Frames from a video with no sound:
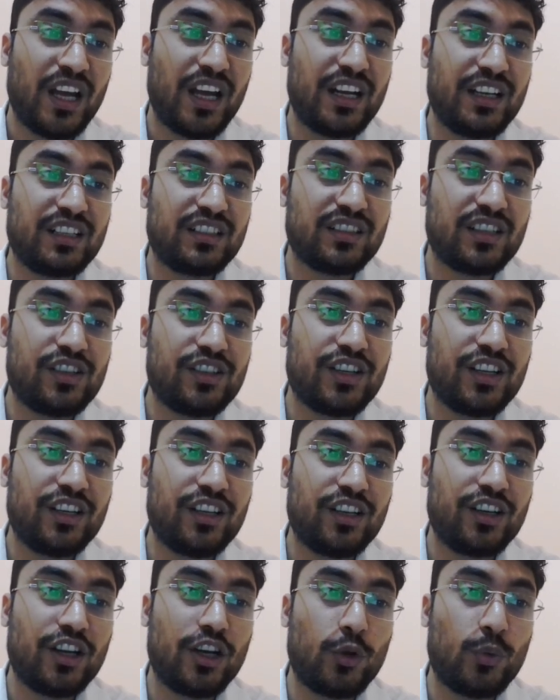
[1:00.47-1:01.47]
and
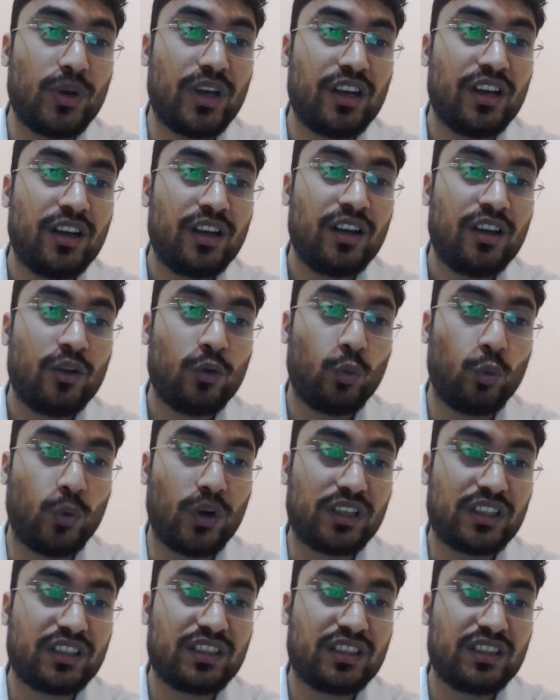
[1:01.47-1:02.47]
certain railway
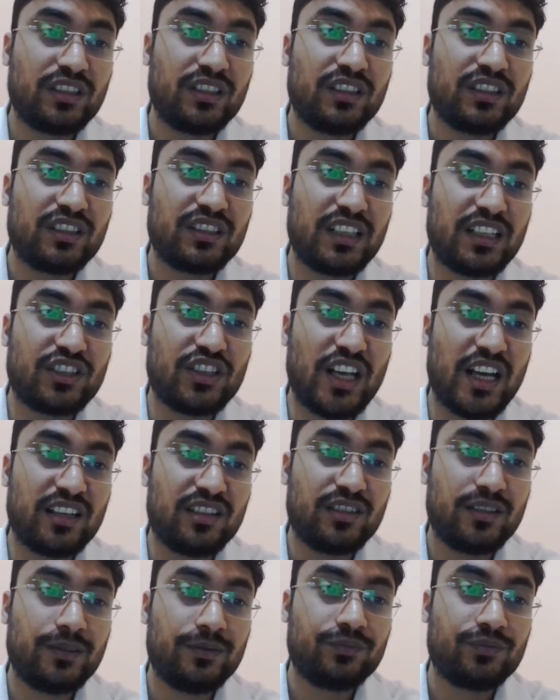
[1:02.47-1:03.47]
works such as